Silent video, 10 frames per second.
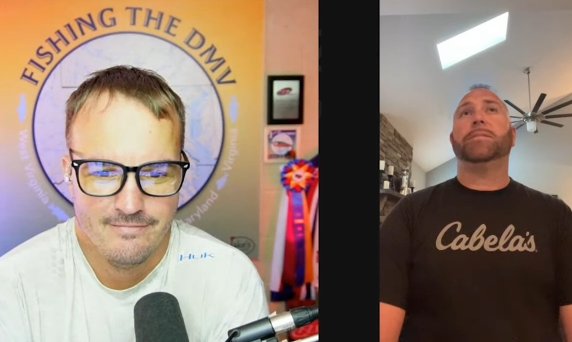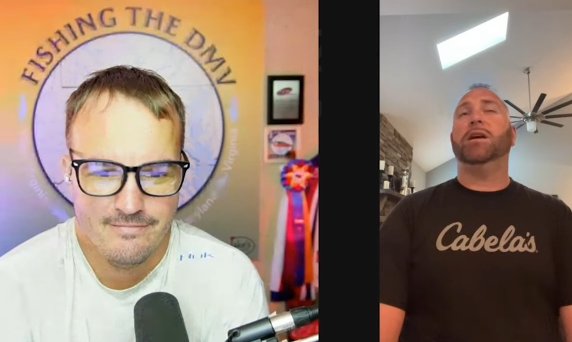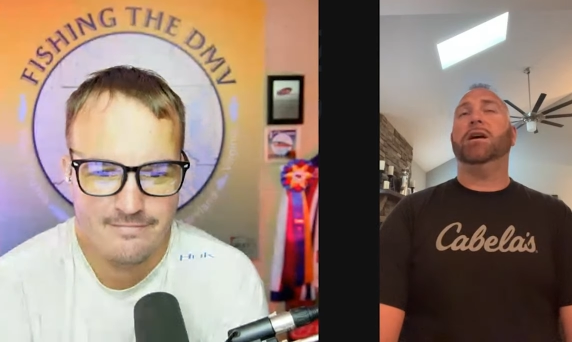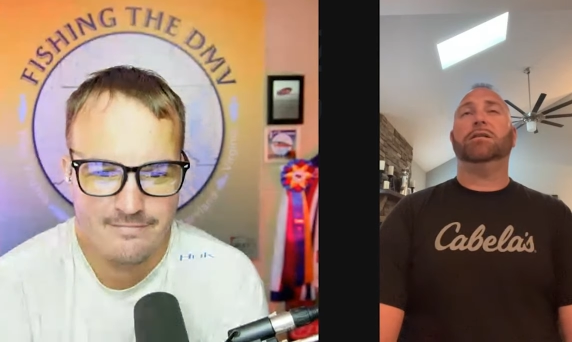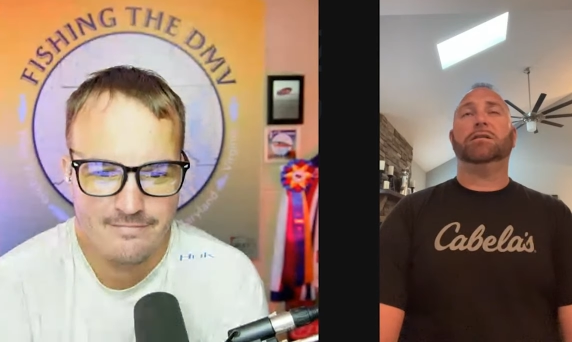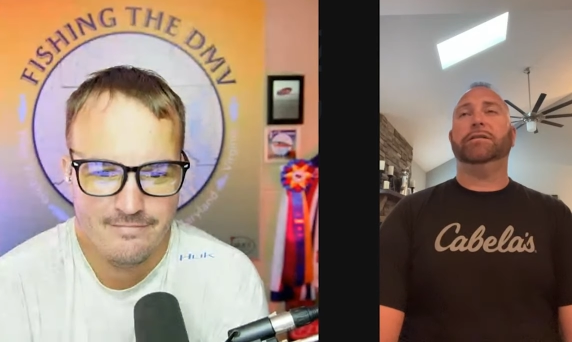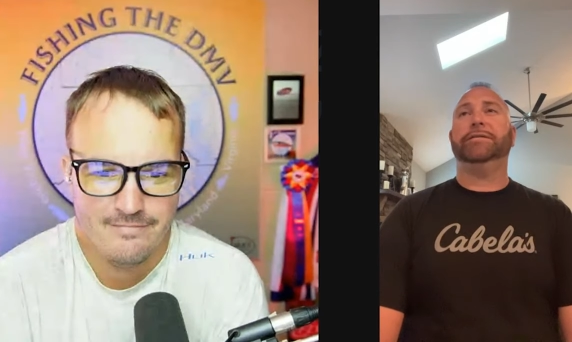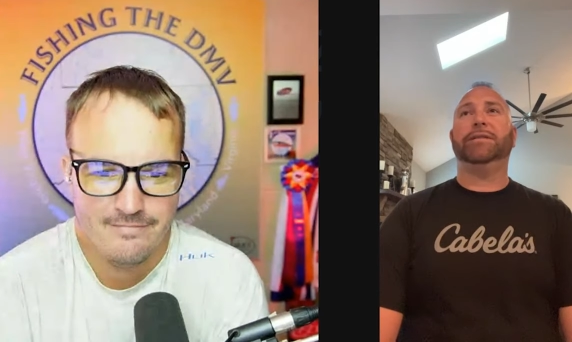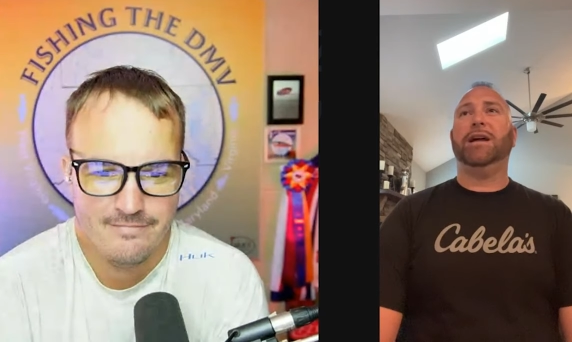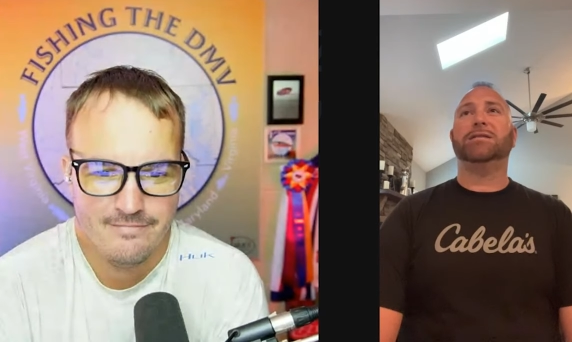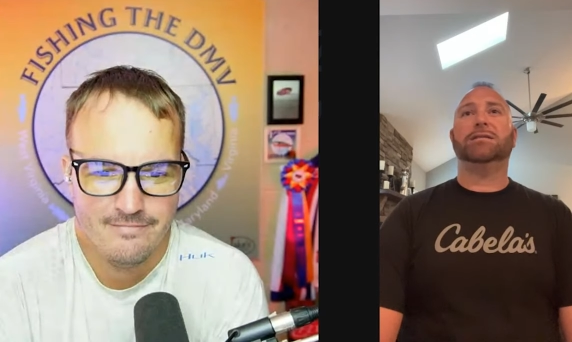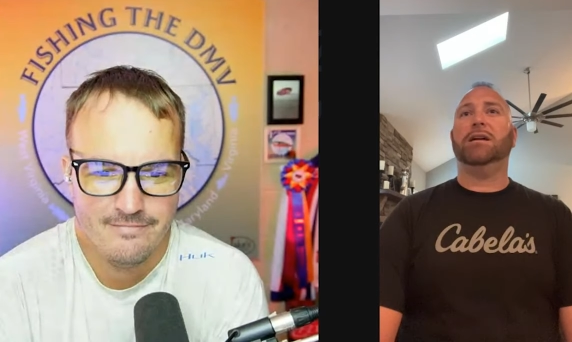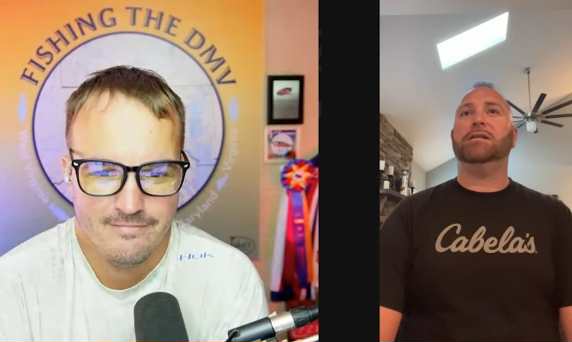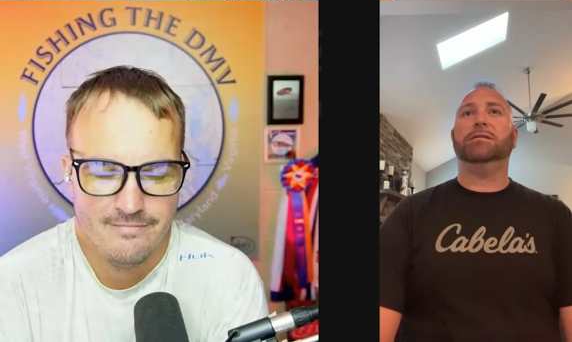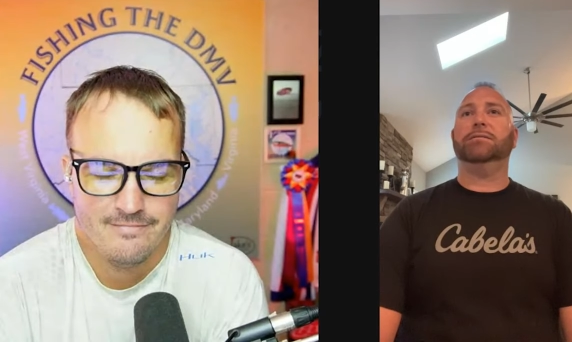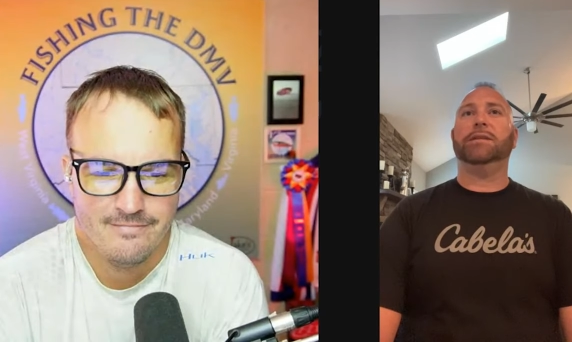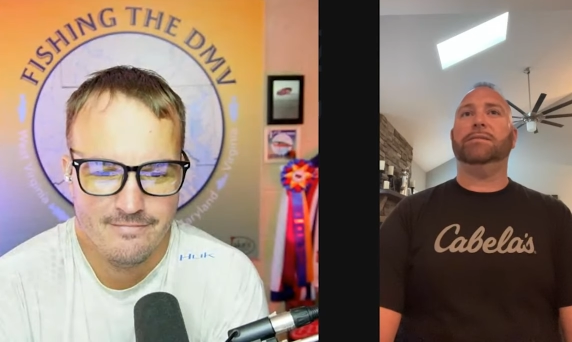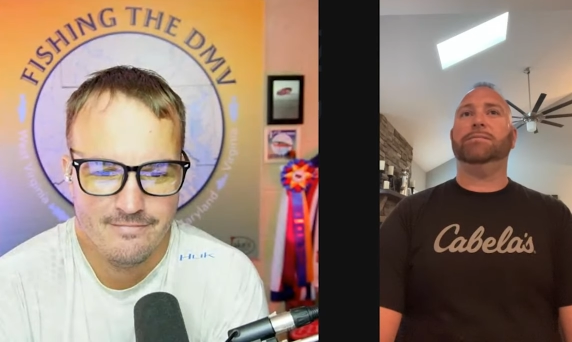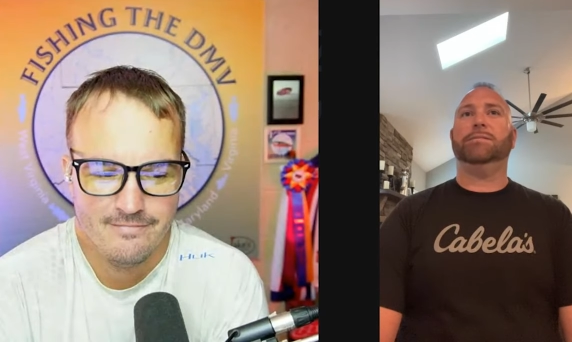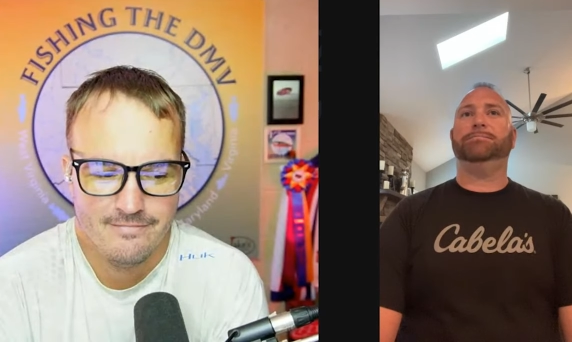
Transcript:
Speaker 1: Yeah, it, that's that that